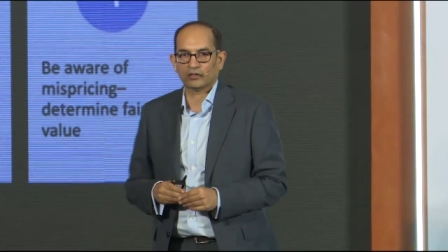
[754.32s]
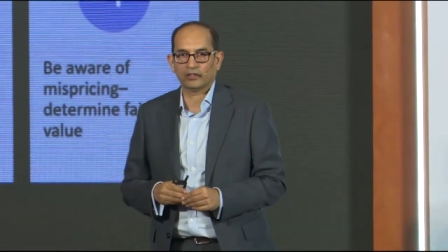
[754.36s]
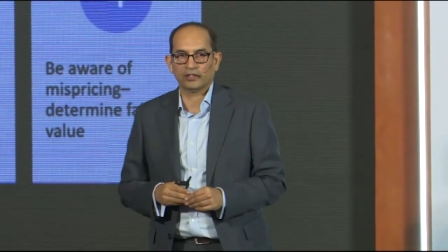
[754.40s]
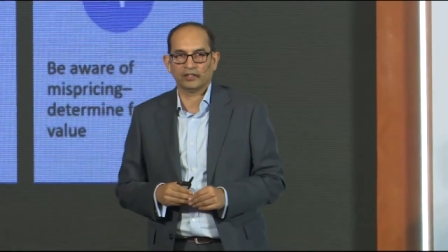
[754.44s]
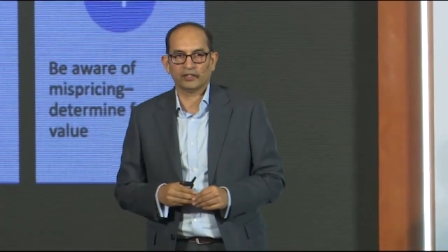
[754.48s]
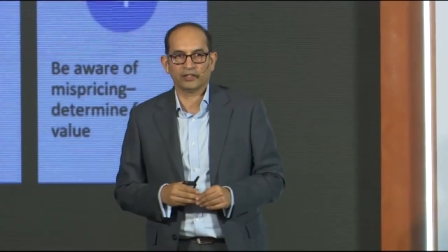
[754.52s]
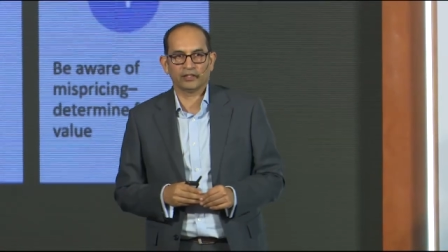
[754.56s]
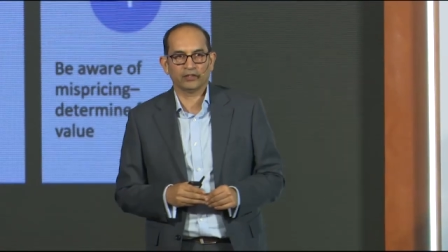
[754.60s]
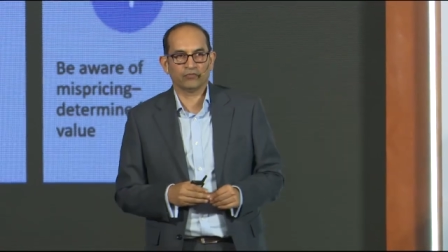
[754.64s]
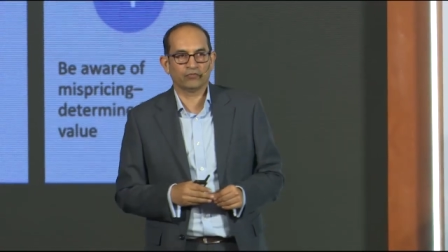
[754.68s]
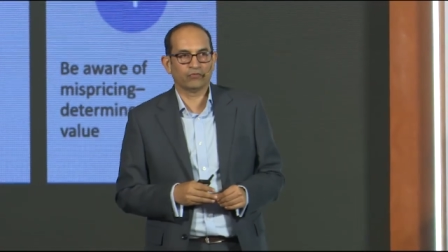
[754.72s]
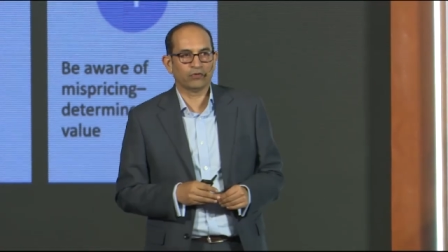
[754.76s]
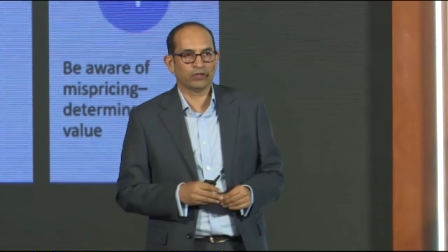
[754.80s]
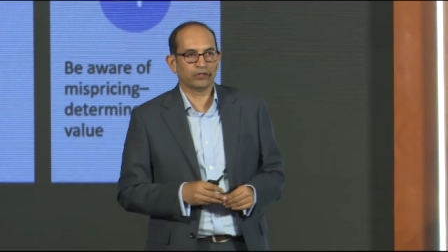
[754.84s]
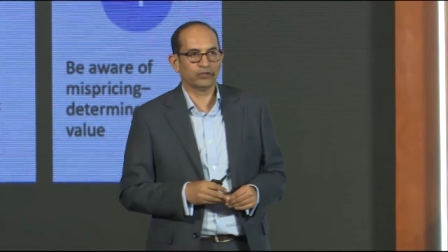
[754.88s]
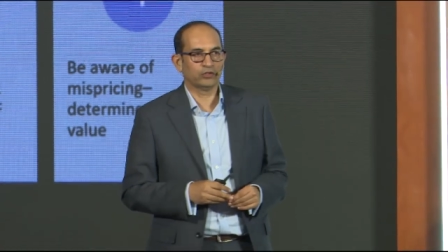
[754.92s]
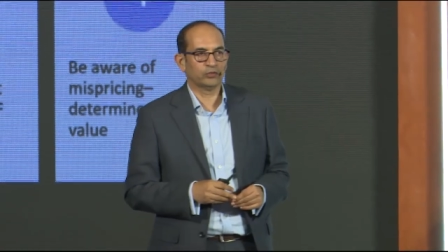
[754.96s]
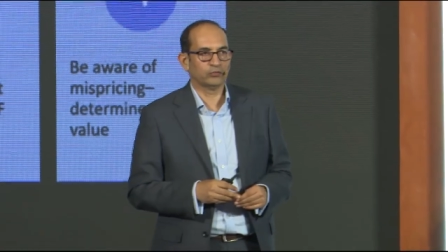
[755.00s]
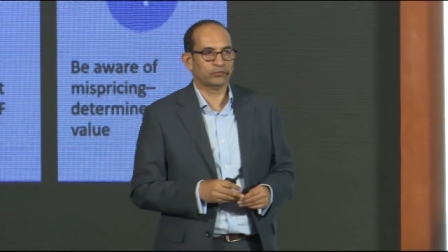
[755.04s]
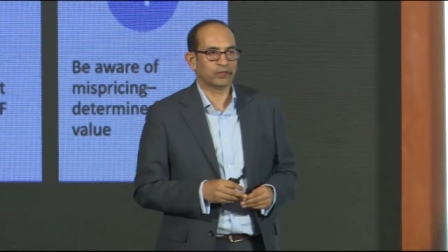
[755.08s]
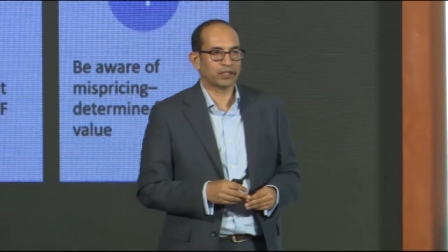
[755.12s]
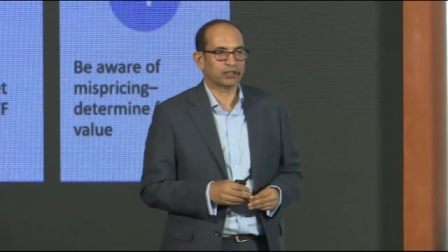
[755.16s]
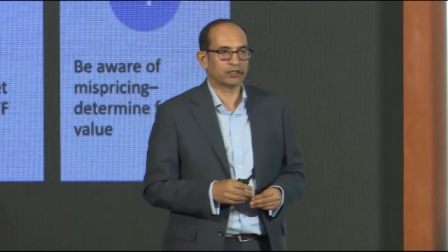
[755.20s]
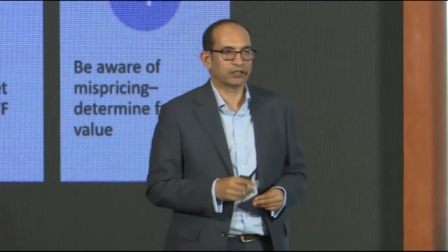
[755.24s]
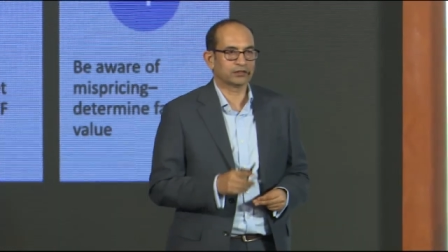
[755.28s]
the ETF
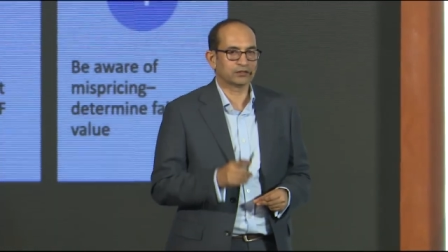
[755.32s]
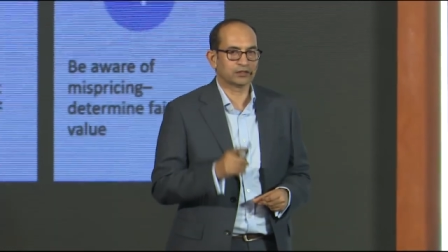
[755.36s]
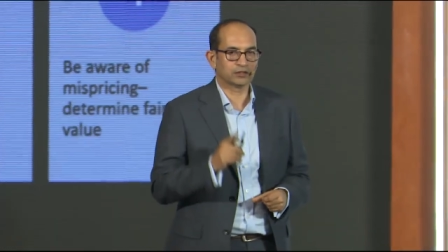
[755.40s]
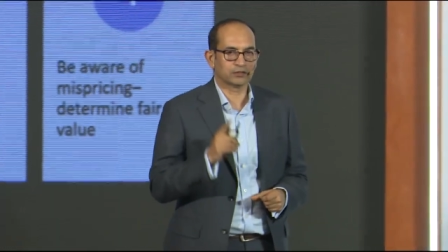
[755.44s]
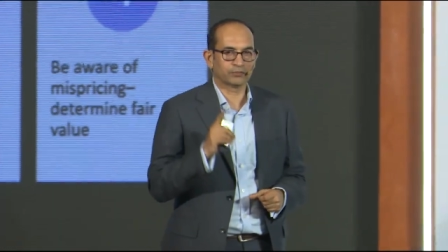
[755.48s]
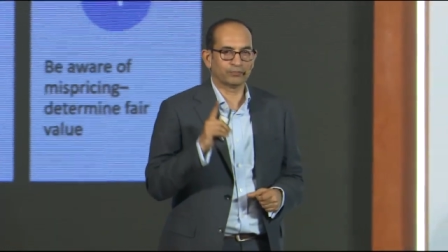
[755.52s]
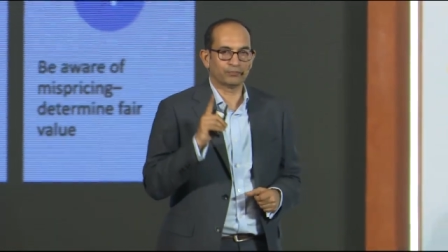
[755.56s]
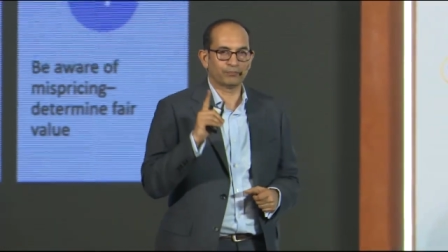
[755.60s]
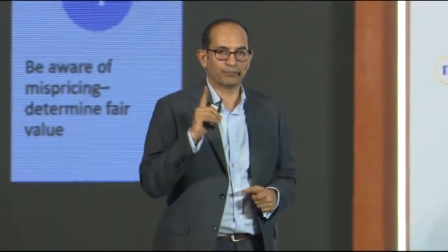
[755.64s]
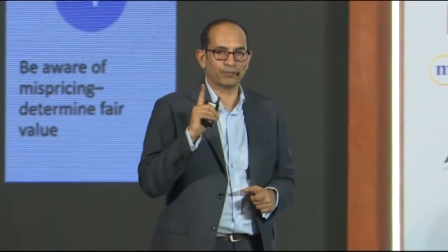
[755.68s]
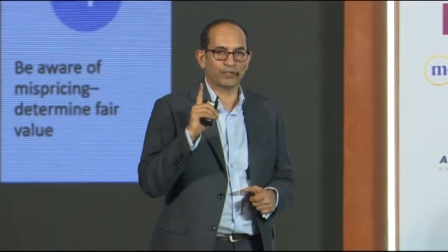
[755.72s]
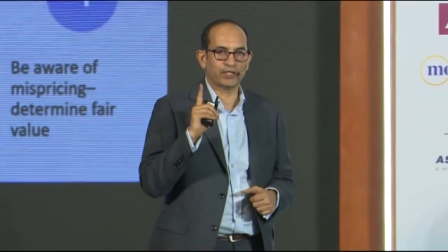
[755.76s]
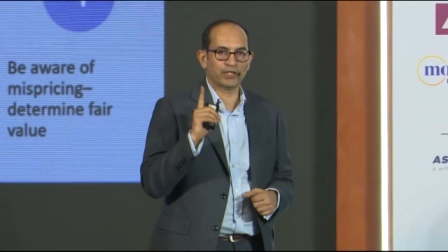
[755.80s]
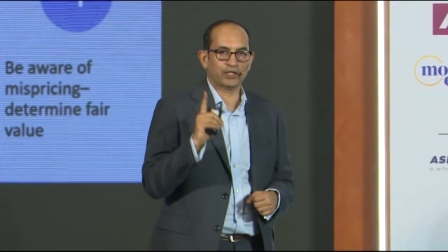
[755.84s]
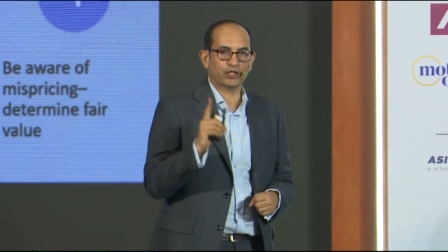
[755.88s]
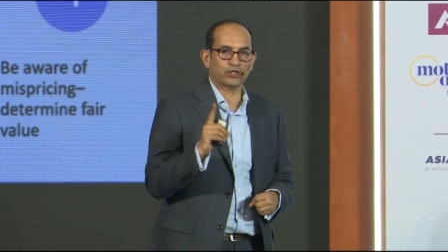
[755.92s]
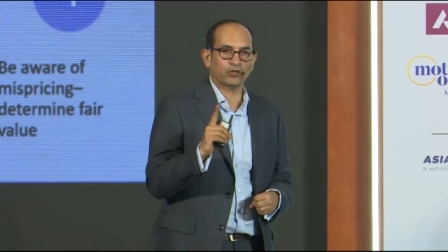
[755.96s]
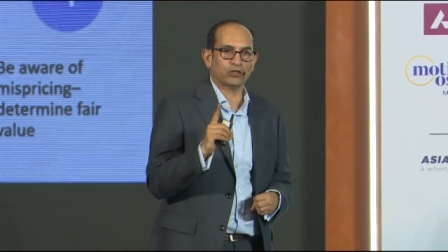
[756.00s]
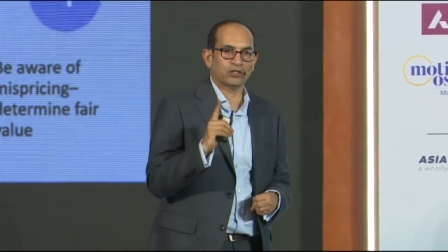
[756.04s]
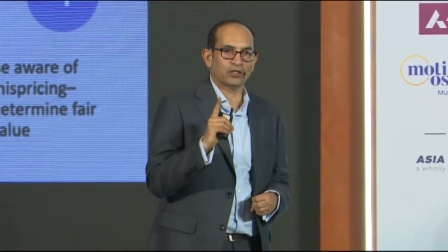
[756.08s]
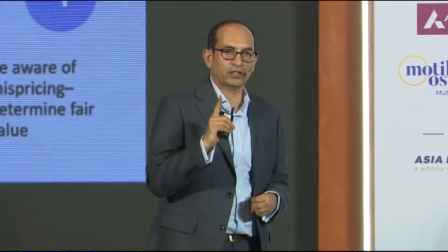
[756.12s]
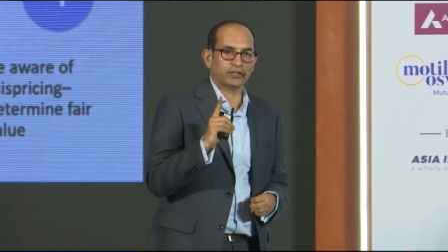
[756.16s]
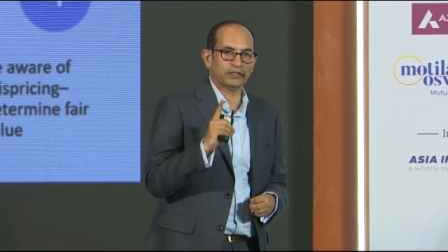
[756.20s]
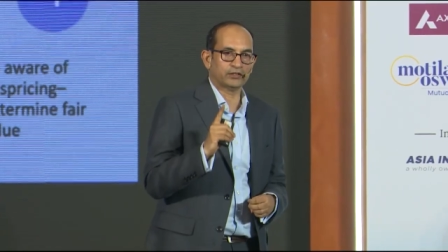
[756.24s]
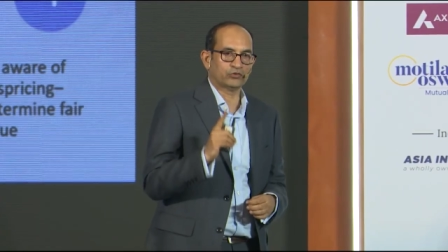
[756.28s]
volume. And this is
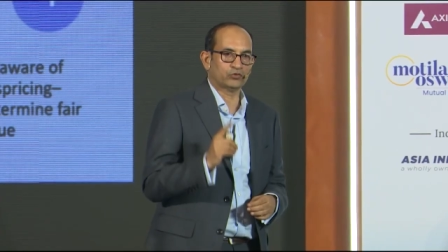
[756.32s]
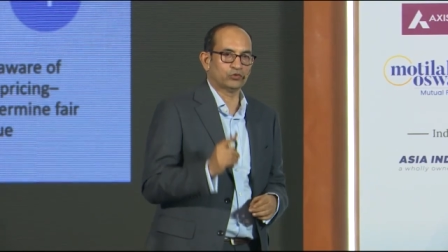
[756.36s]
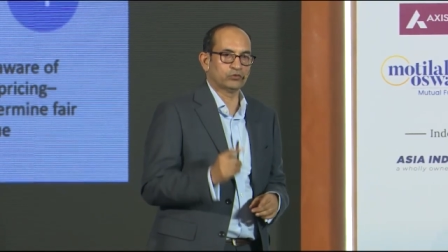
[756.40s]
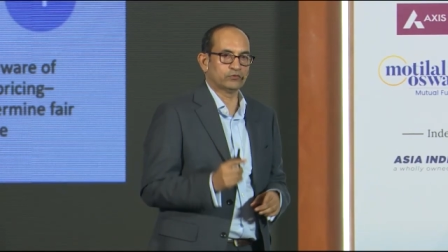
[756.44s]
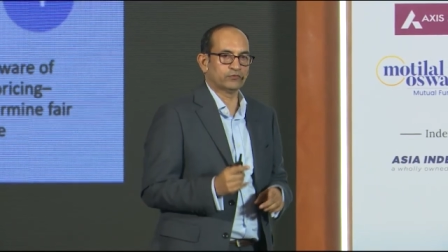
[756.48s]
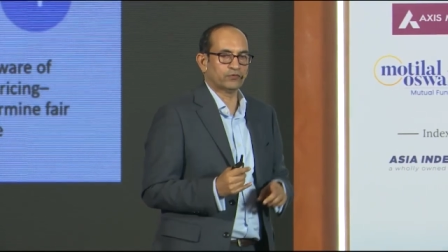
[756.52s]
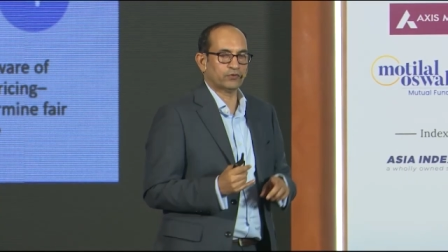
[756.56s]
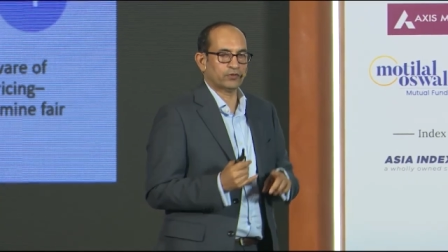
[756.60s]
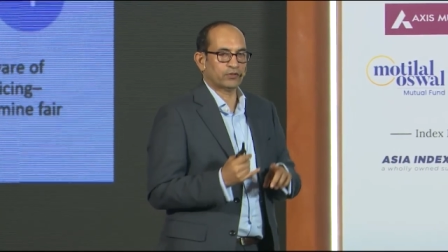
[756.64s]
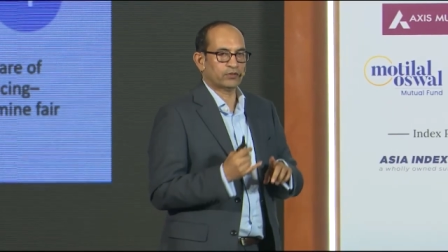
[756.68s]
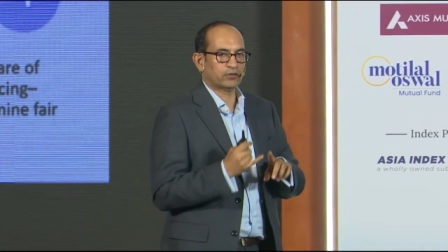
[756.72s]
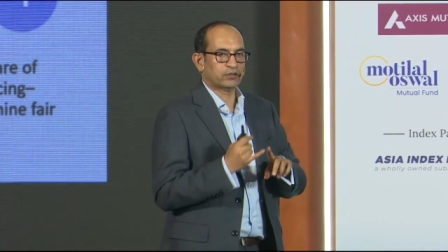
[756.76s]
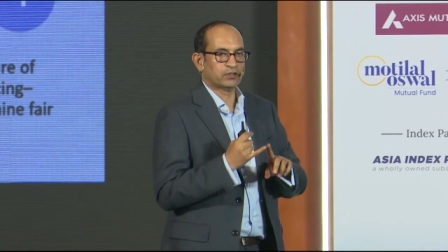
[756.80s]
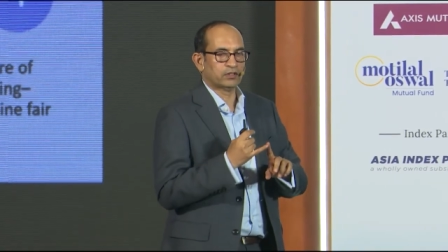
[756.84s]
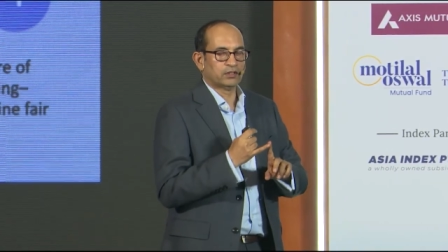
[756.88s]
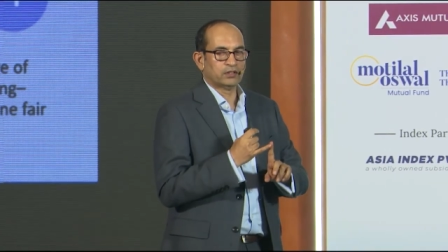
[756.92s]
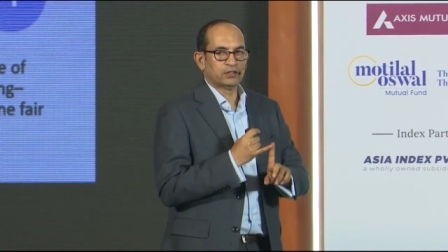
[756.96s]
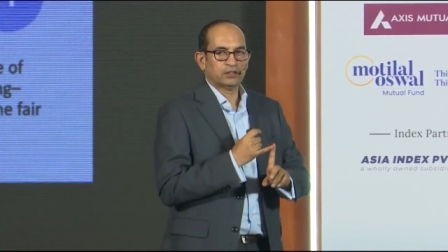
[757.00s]
particularly true for